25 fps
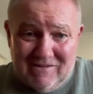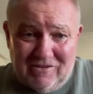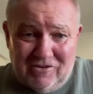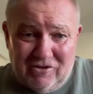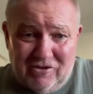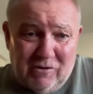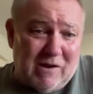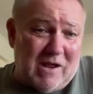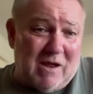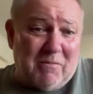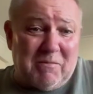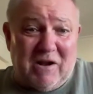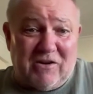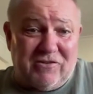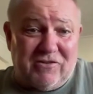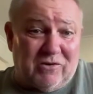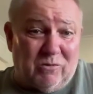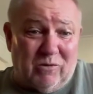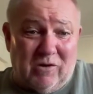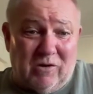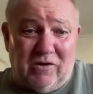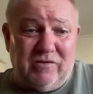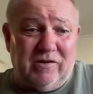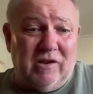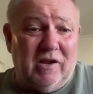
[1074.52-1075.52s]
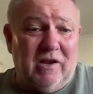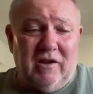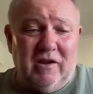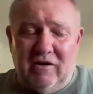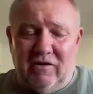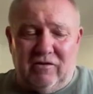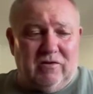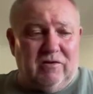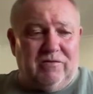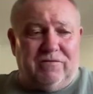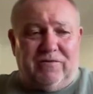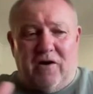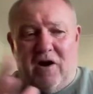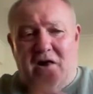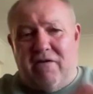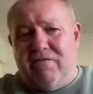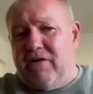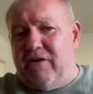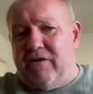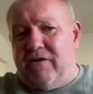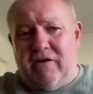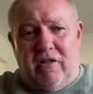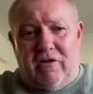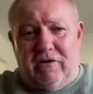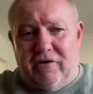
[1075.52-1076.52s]
Knew how much it was. It was a
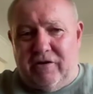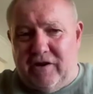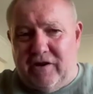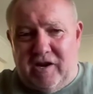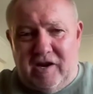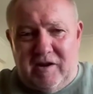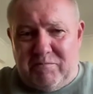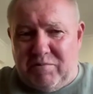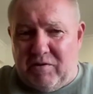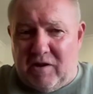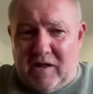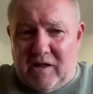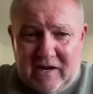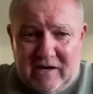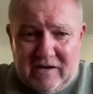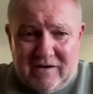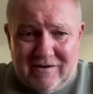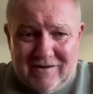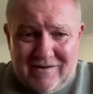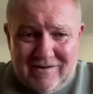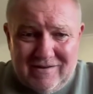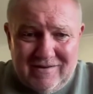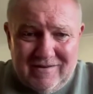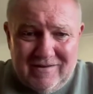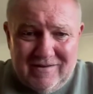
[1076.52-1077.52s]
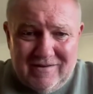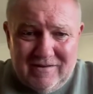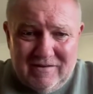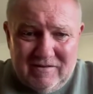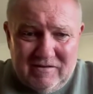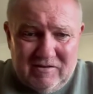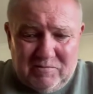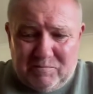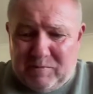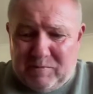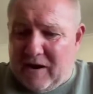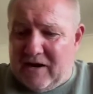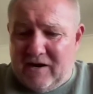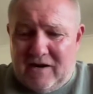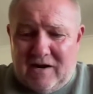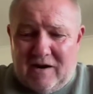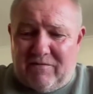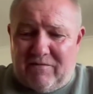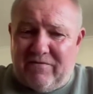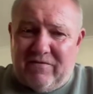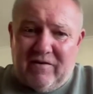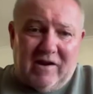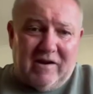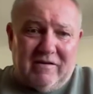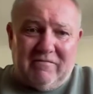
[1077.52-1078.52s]
$500 a year plan. It's paid it
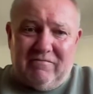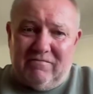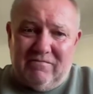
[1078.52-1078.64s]
up front.